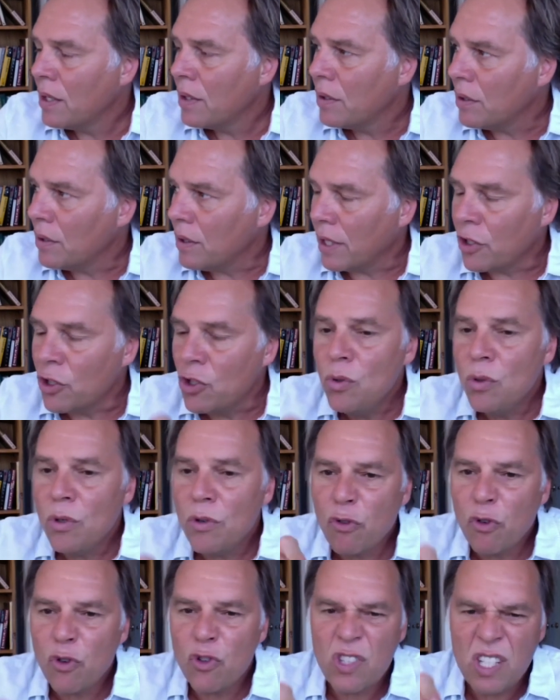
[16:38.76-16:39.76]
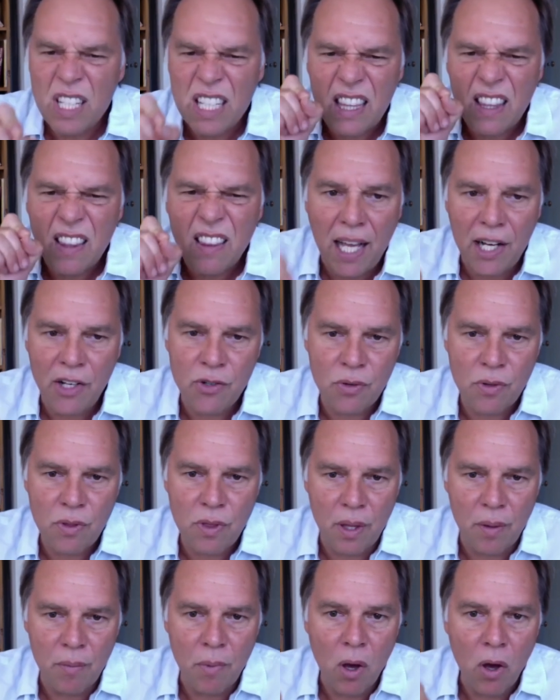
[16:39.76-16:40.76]
like university lecture
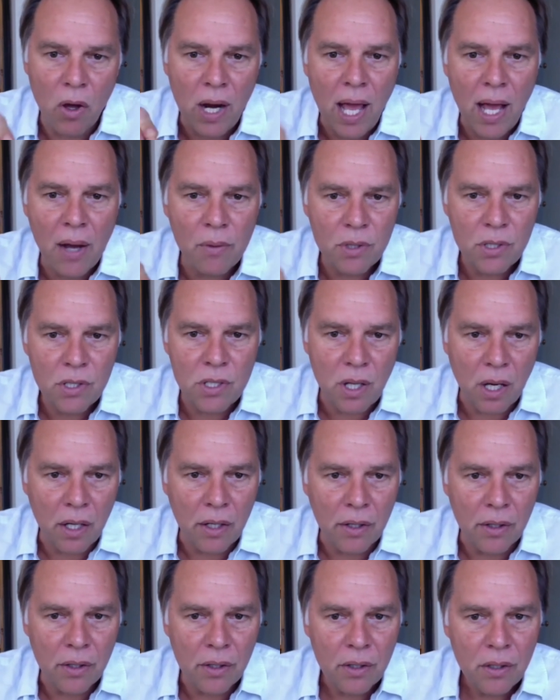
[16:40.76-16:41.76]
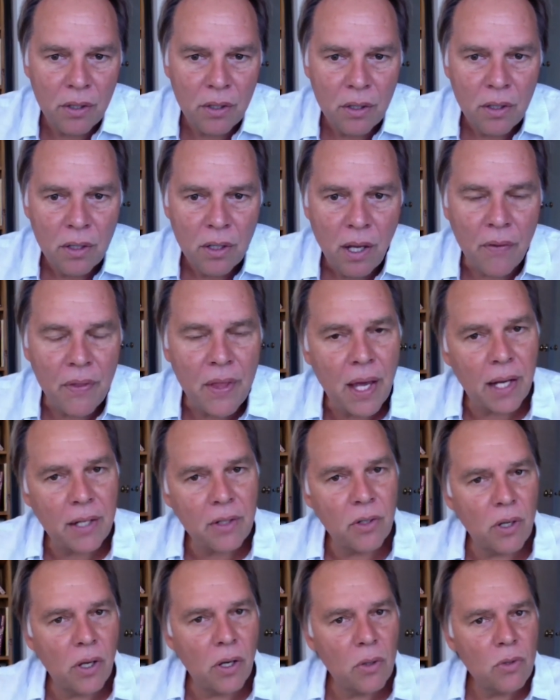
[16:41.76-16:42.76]
them on how it's done. And the actor
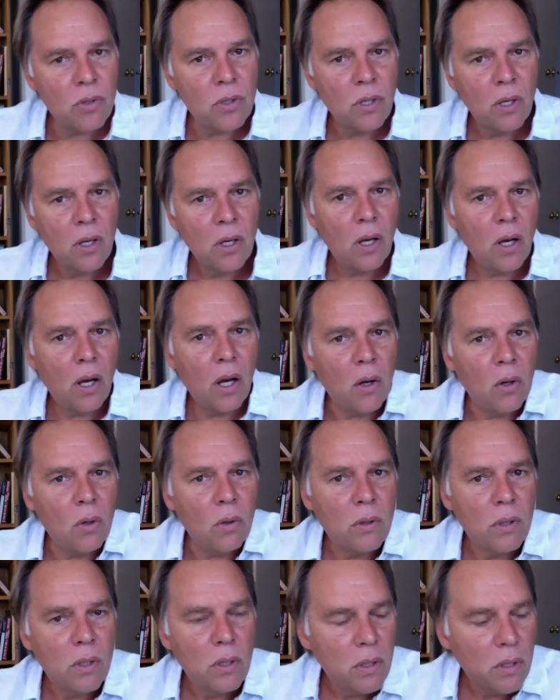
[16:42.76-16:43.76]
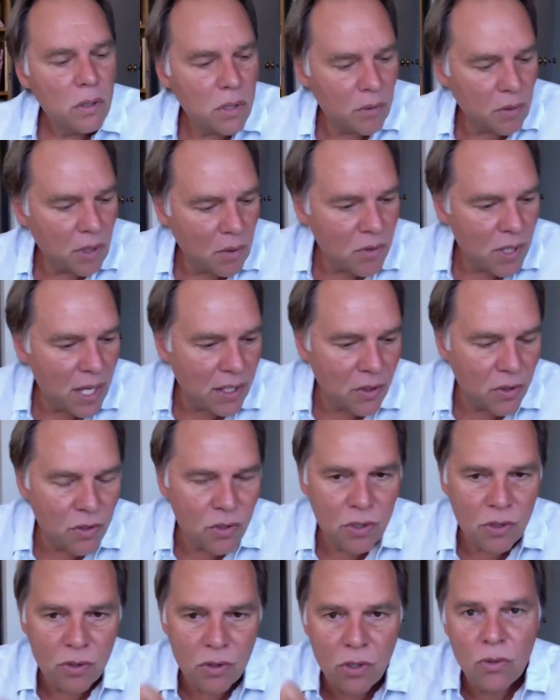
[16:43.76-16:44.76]
goes, oh, sometimes
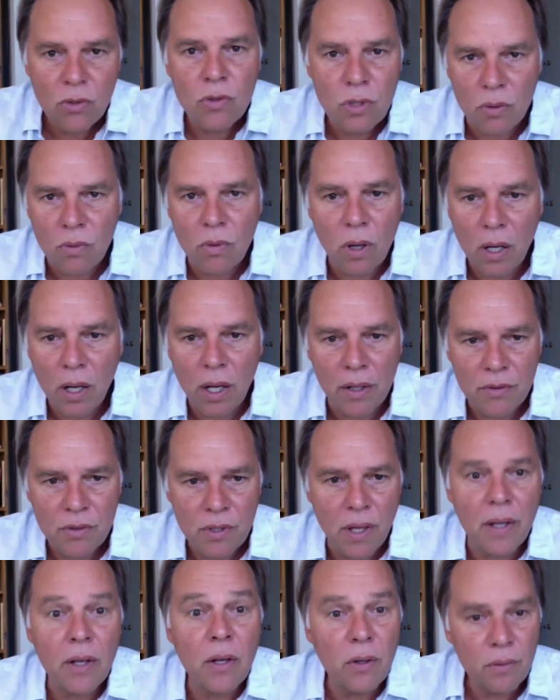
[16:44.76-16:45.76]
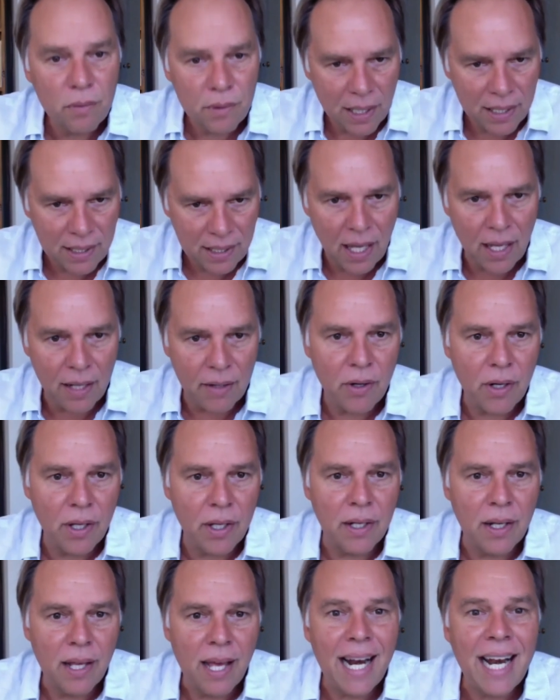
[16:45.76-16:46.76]
actors use the wrong kind of, and I go, like that, right?
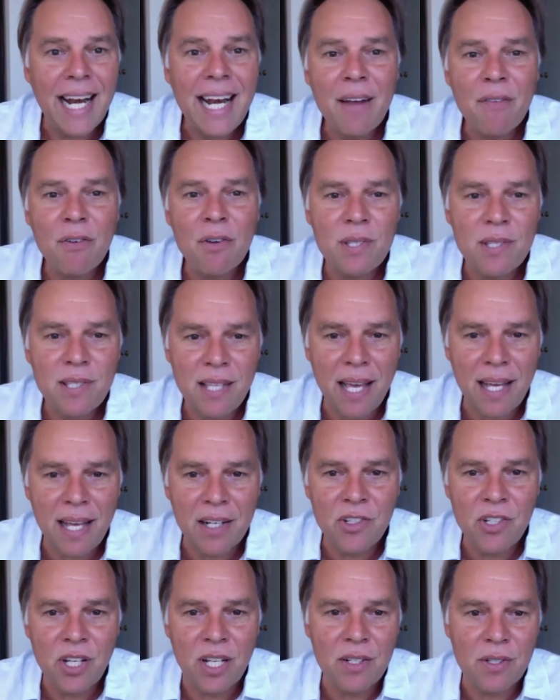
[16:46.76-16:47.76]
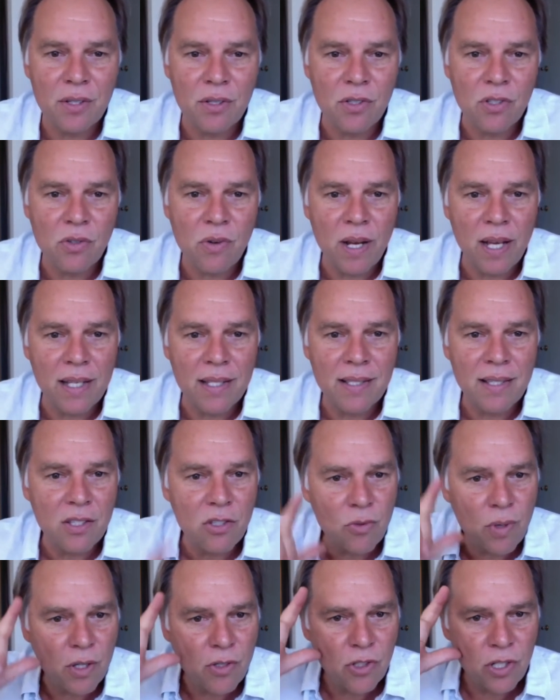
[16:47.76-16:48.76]
And I never said change the stress. The
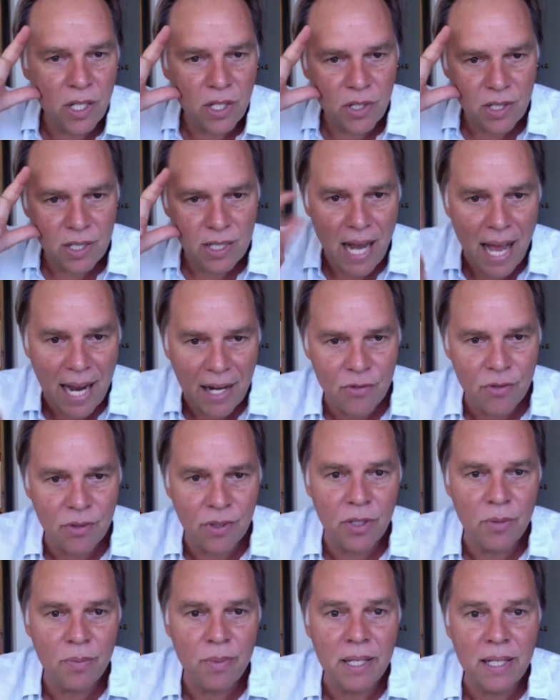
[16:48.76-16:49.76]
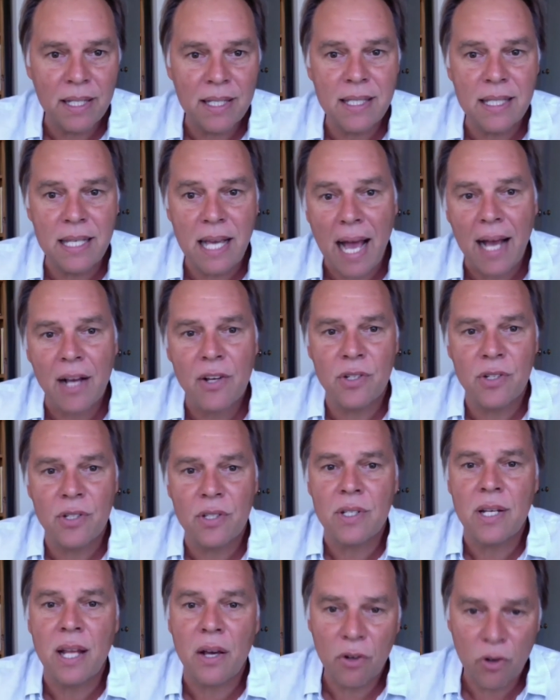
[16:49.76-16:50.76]
stress changes naturally because the action is
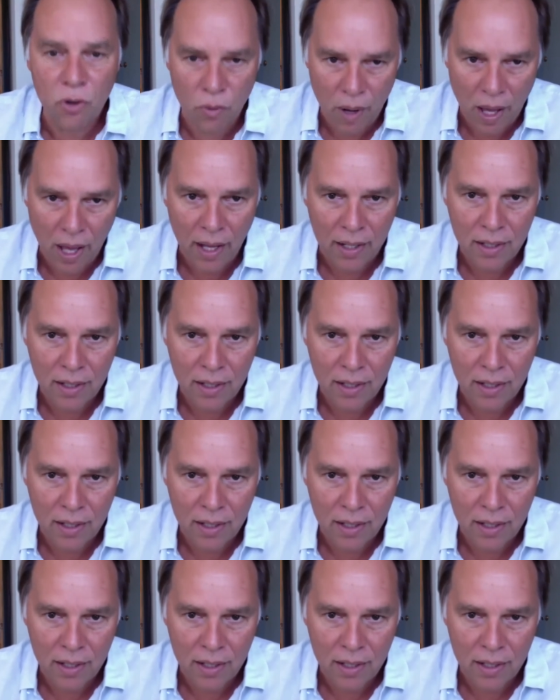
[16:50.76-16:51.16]
now correct.